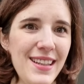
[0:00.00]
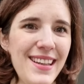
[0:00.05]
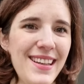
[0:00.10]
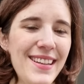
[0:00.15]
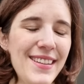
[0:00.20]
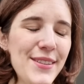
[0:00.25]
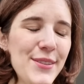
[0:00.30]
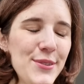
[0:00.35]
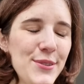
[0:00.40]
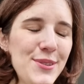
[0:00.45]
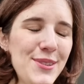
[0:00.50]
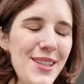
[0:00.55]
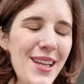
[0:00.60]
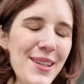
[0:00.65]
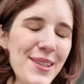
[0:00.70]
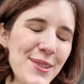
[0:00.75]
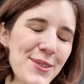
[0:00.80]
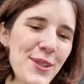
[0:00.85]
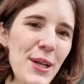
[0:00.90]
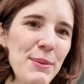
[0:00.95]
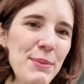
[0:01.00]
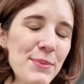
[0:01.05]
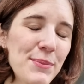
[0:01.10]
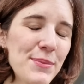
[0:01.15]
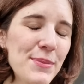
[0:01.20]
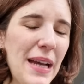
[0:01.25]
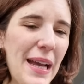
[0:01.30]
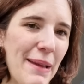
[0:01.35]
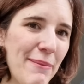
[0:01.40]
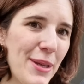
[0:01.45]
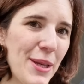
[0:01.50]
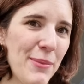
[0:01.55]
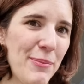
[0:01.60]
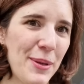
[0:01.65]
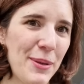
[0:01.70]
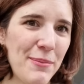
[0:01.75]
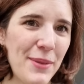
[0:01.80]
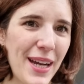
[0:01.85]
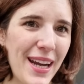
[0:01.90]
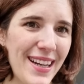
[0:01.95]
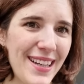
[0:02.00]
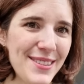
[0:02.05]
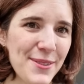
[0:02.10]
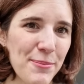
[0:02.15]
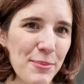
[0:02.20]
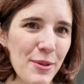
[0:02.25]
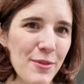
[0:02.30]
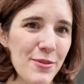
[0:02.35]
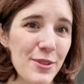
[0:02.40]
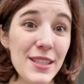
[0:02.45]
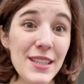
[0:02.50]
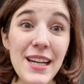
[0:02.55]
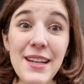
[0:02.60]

And yeah, so I'm keeping my eyes open for it.